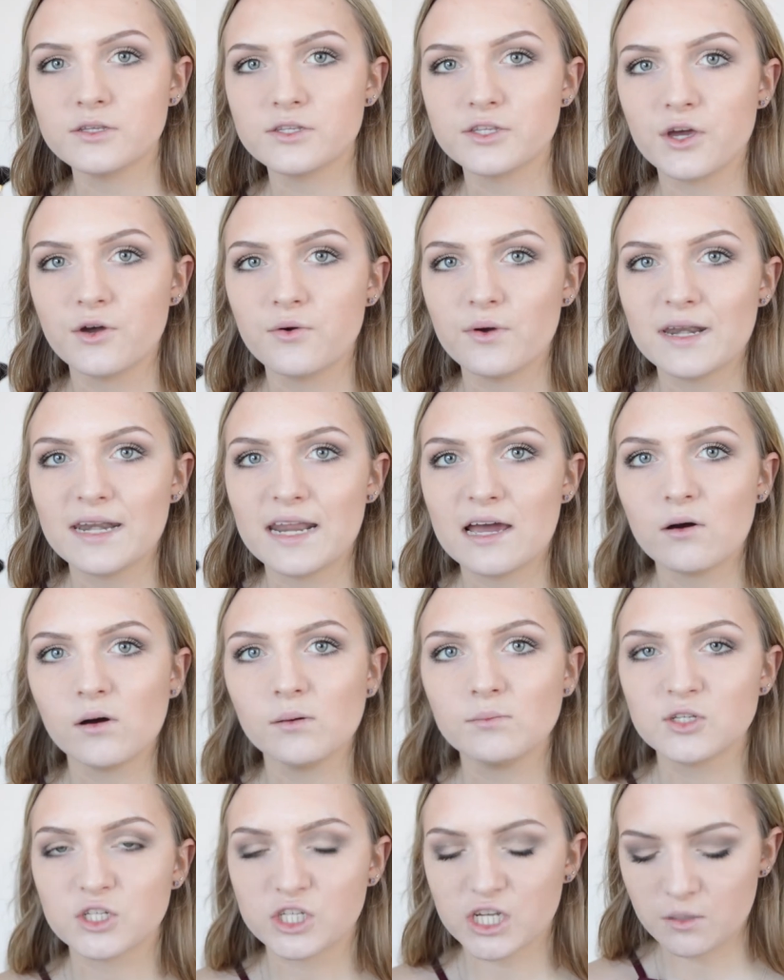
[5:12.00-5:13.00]
So now
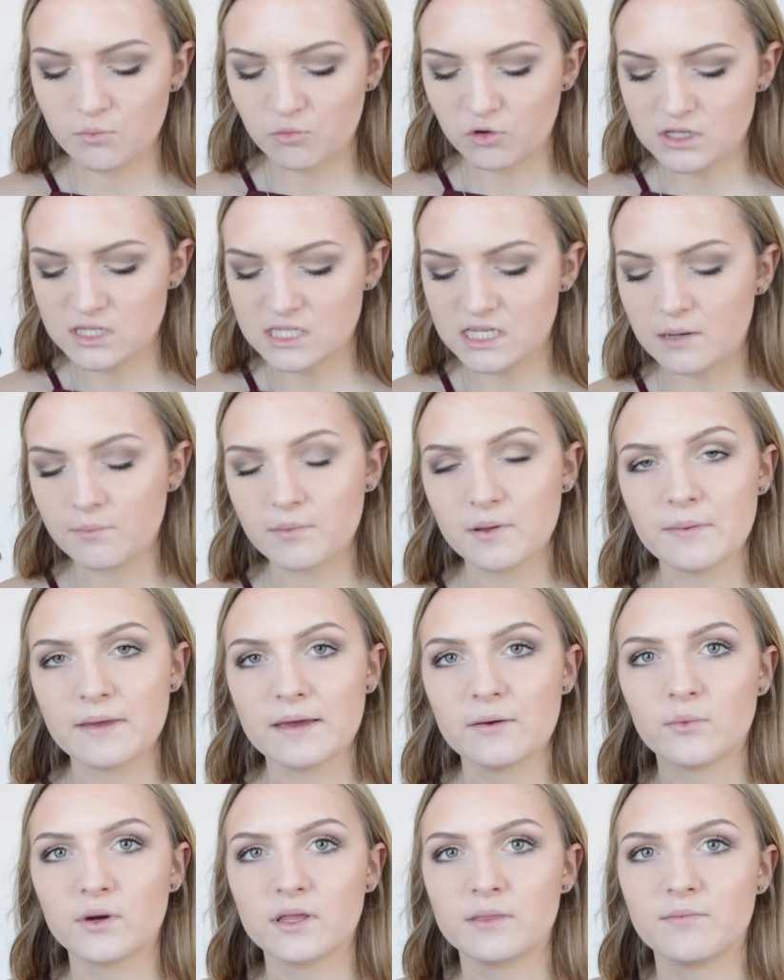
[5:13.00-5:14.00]
I'm just going to bronze up a
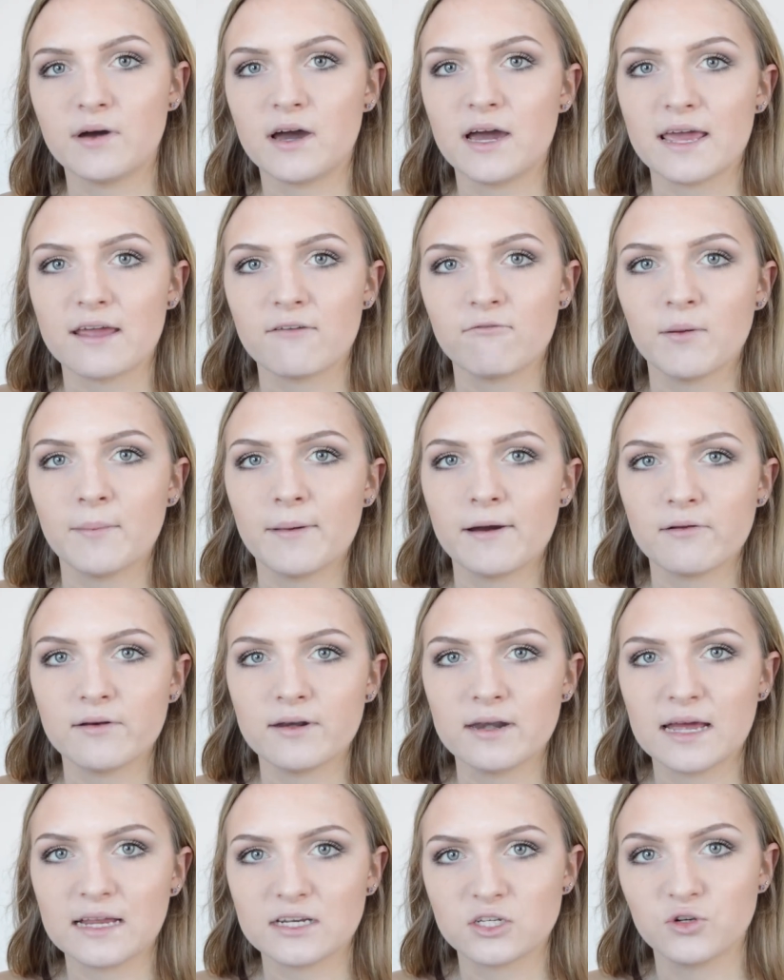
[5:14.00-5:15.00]
bit with my
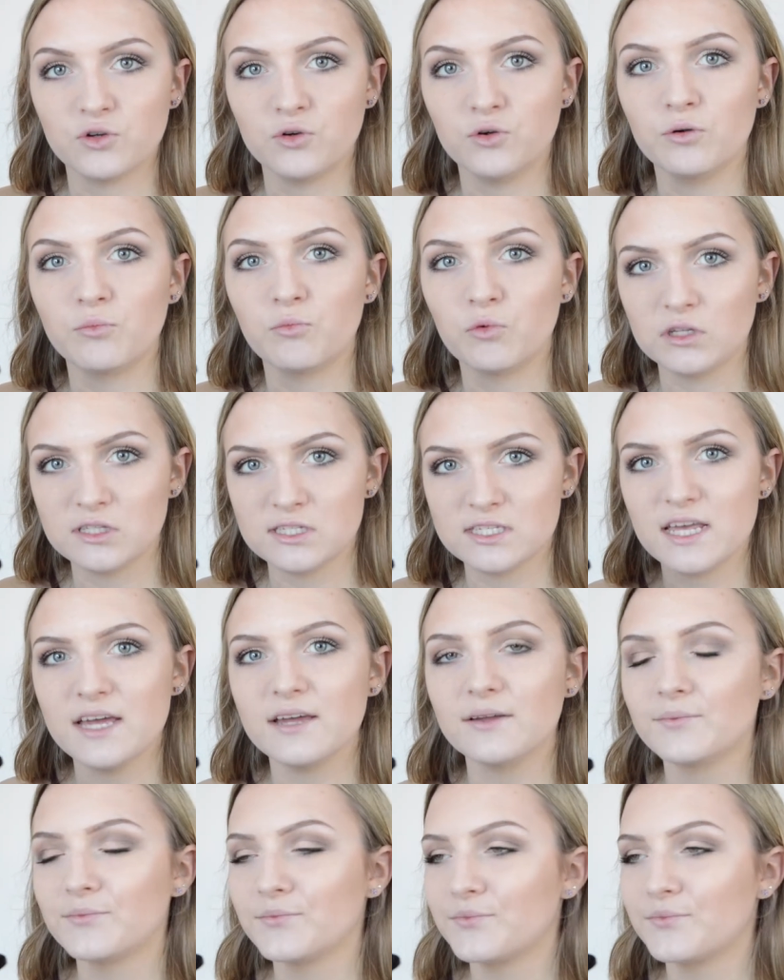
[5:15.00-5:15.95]
Rimmel Natural bronzer.